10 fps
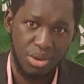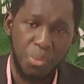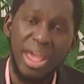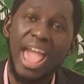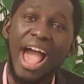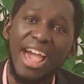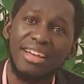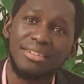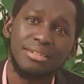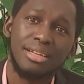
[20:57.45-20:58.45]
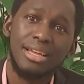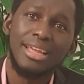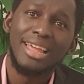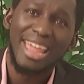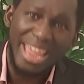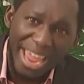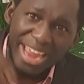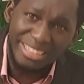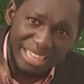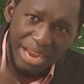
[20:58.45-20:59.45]
were
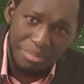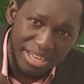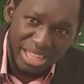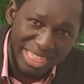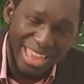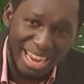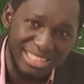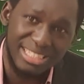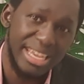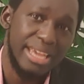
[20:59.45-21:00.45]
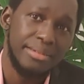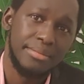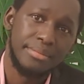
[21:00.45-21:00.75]
in that Mediterranean Sea?